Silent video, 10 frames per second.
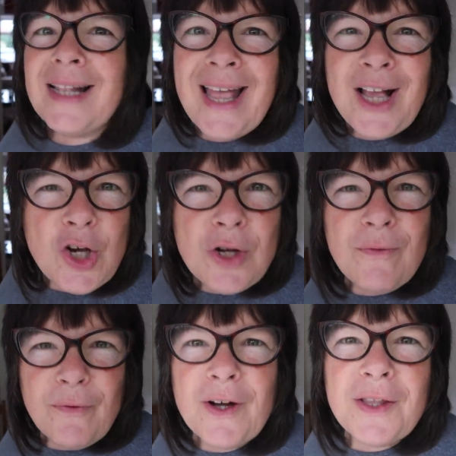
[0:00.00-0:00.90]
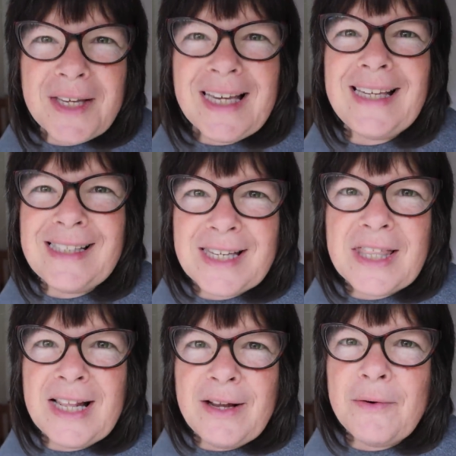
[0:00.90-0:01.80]
Glenn couldn't find the keys to
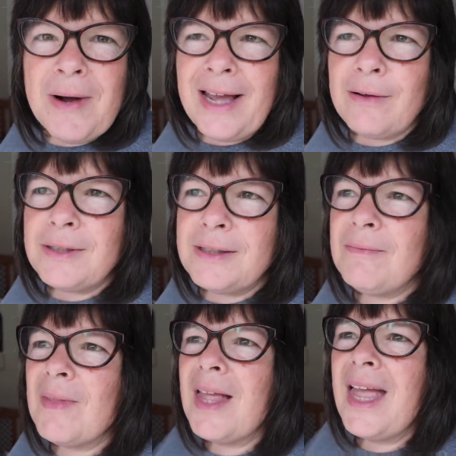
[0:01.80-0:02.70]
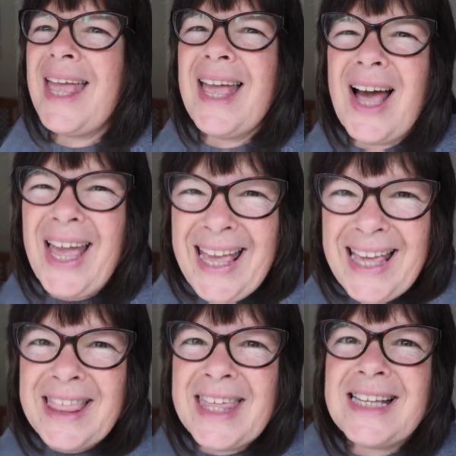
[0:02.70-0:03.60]
the little house.
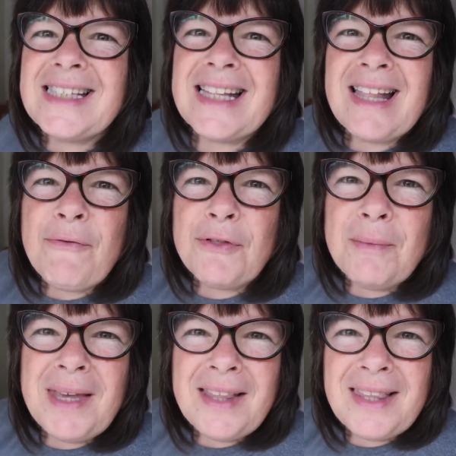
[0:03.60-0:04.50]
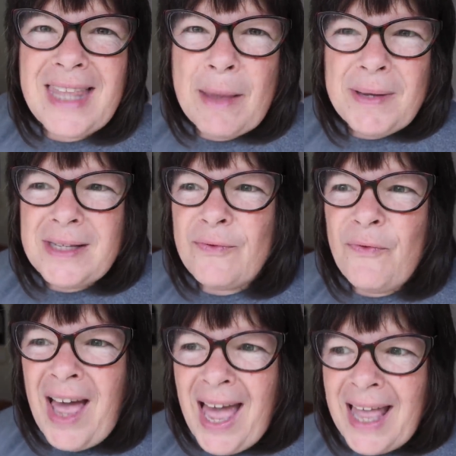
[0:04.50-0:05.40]
He thinks he'd left them in Debbie's
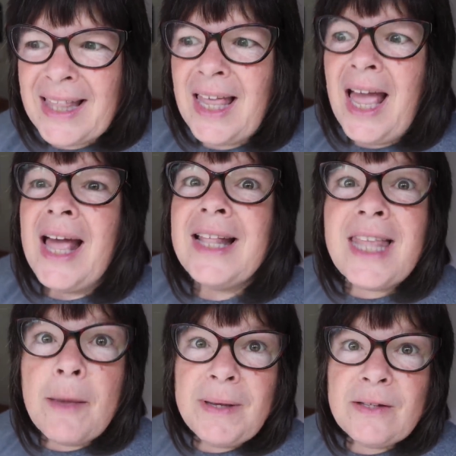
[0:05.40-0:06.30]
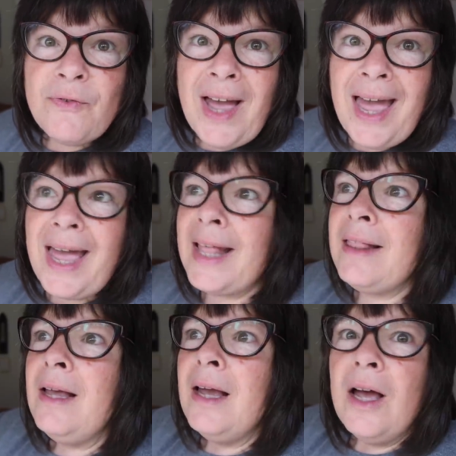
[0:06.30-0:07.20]
van. Debbie's
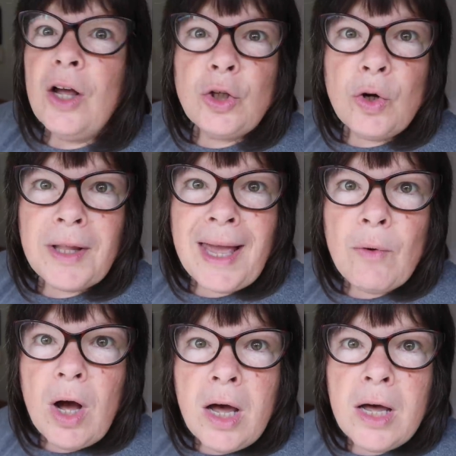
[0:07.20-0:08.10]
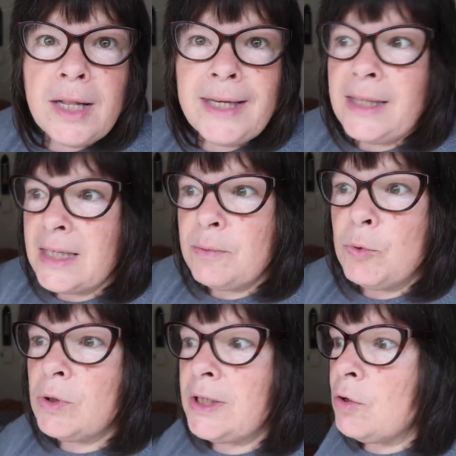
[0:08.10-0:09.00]
van had gone out early this
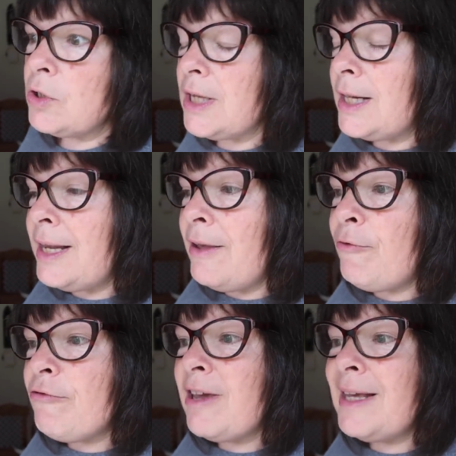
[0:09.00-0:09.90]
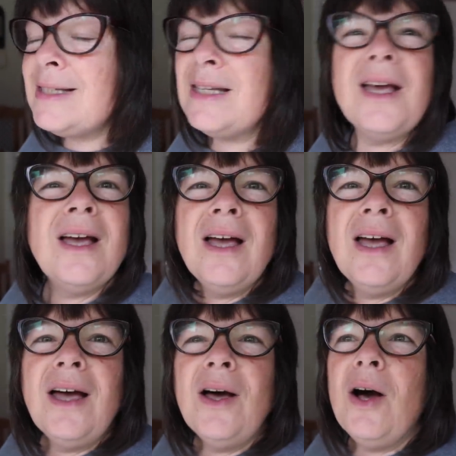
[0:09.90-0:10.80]
morning on deliveries.
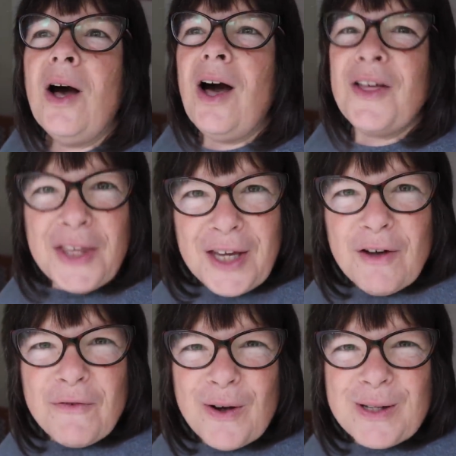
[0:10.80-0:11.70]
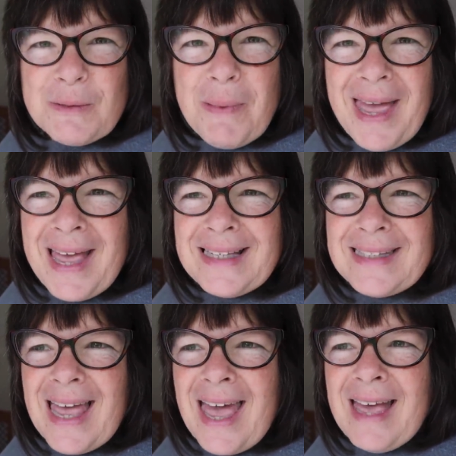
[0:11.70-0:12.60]
I think I've got a spare
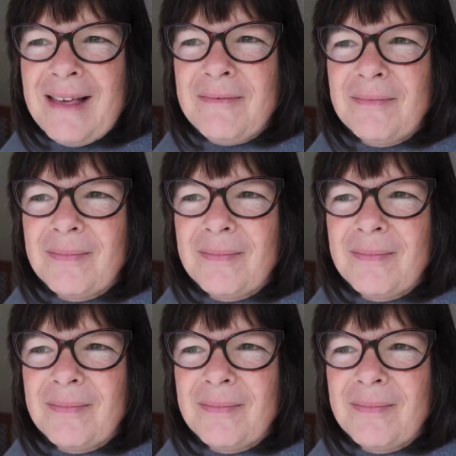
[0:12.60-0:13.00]
set.